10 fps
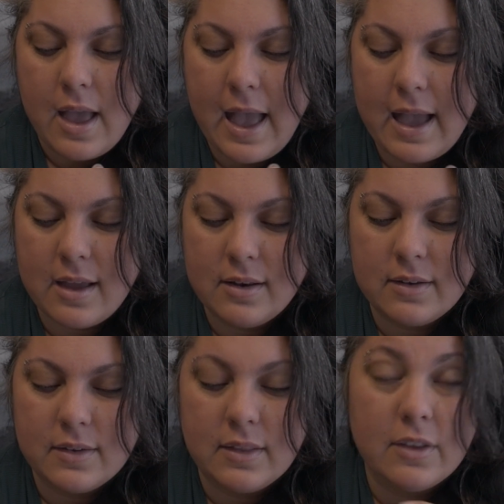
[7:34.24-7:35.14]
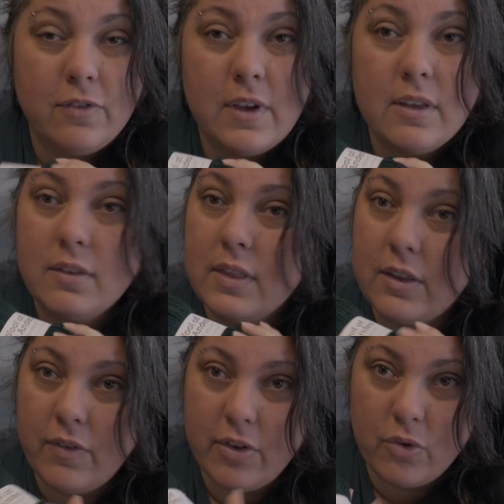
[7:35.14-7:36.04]
And this
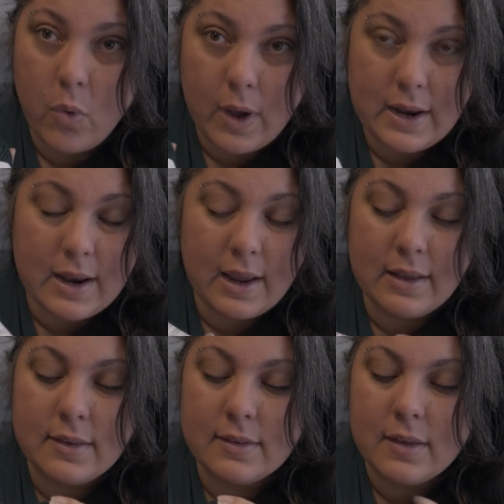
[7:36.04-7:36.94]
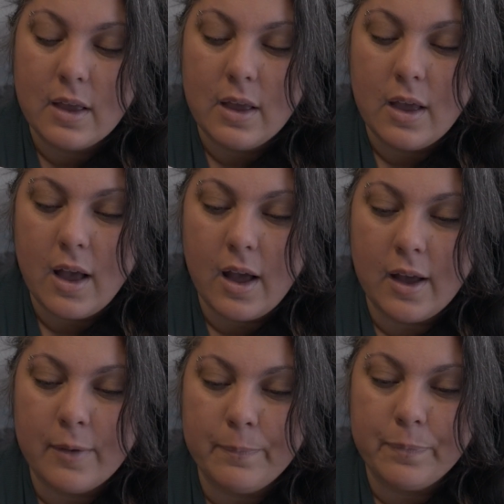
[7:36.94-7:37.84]
feels quite nice.
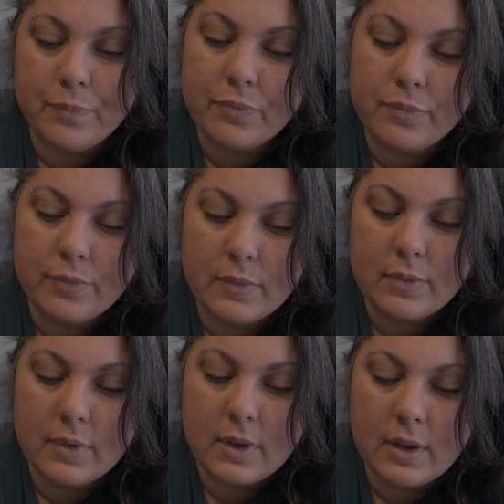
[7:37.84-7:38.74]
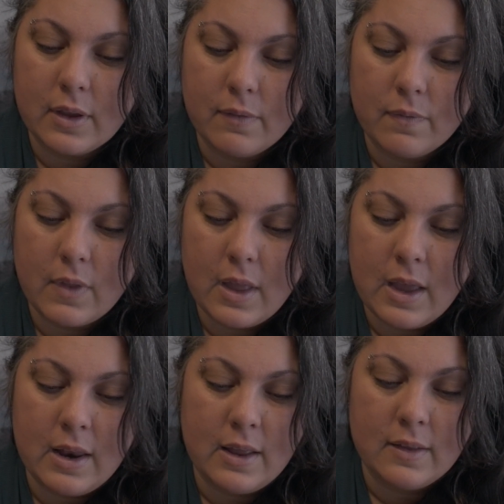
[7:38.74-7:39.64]

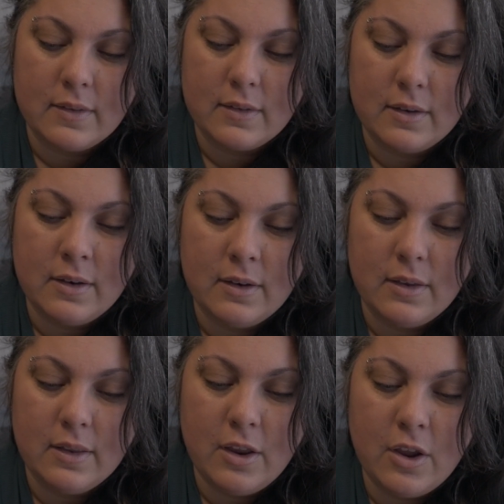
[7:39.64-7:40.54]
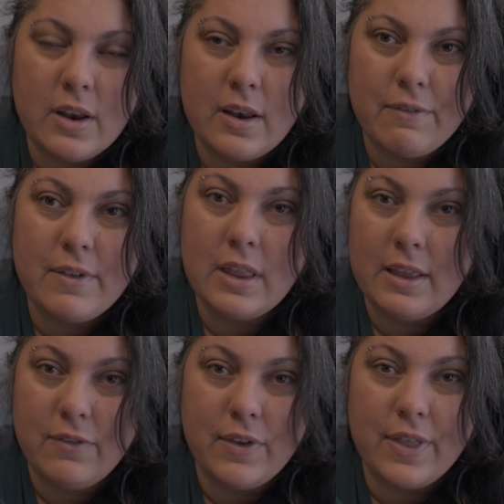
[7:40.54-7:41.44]
It is, you can definitely
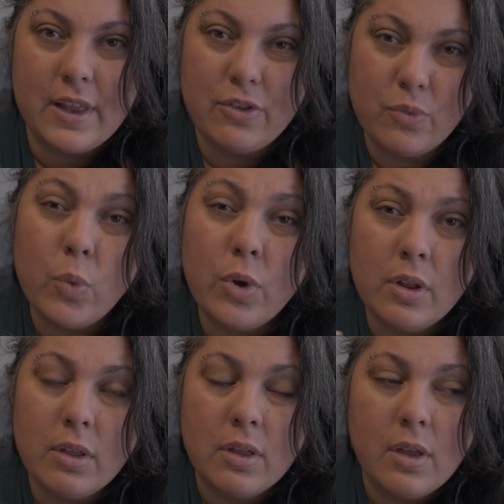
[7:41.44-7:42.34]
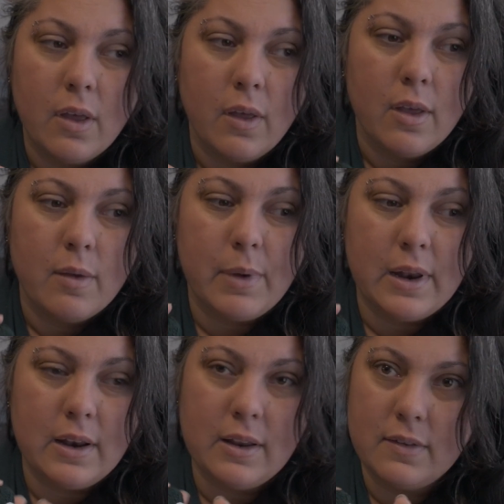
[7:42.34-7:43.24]
feel that it's wool, but
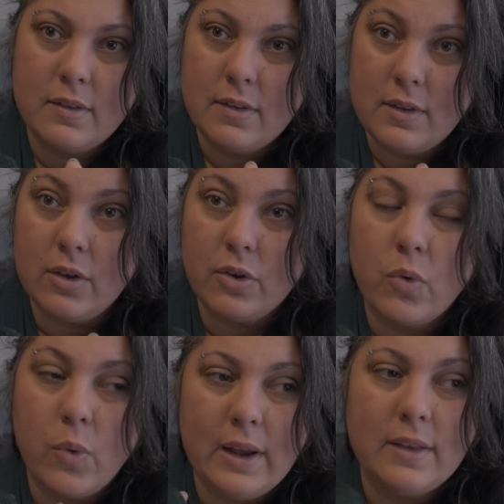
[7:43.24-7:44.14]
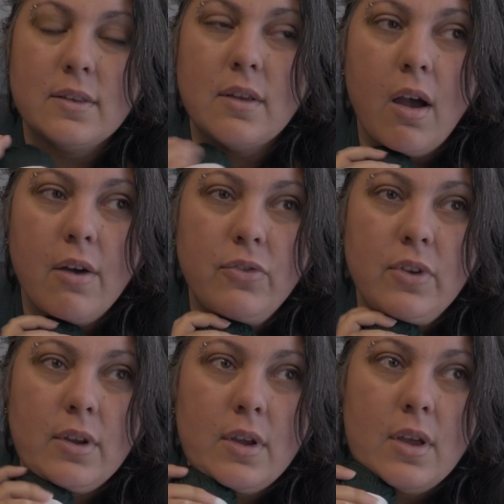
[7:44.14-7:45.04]
it is still quite soft.
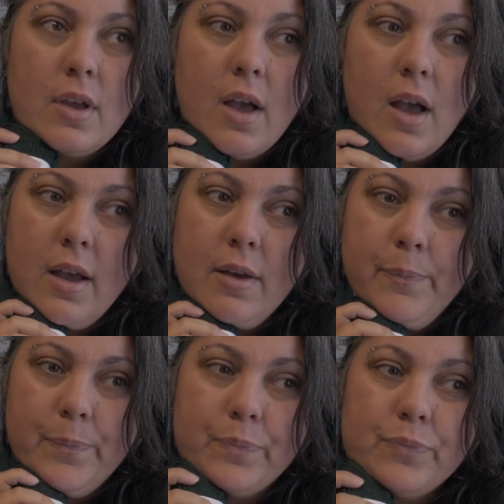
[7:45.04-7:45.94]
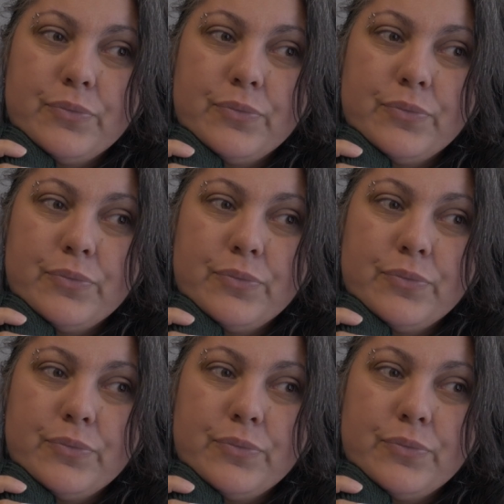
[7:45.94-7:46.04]
I